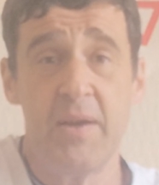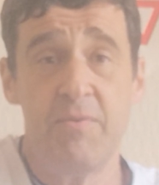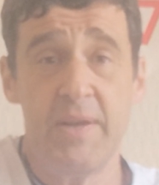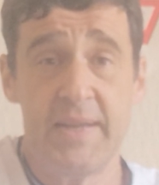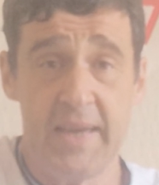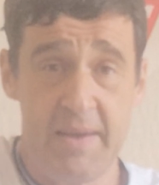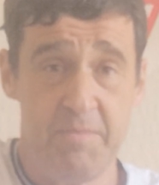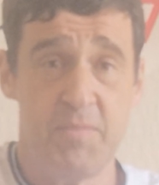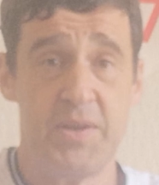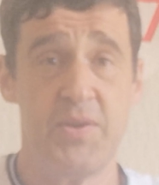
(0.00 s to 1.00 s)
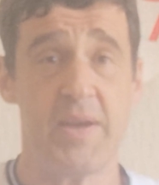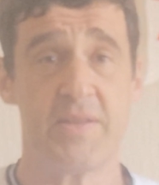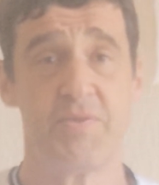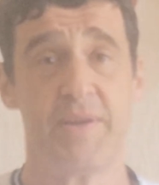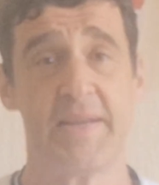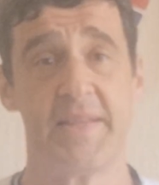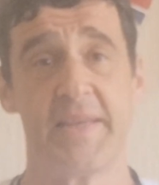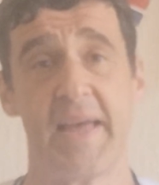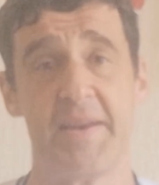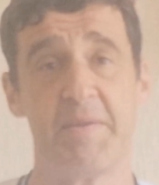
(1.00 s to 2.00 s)
reading it when you get to read it in the
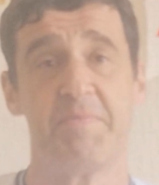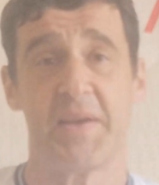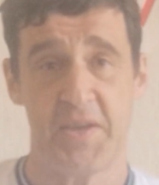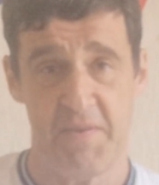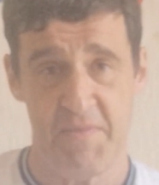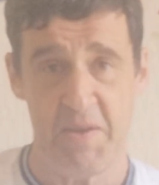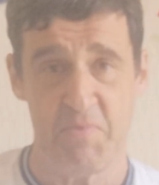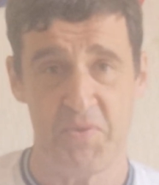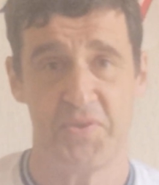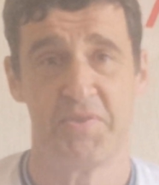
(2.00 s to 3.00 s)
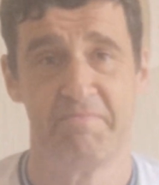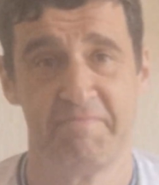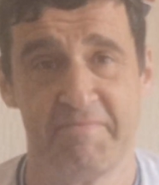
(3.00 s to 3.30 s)
end. Thank you very much.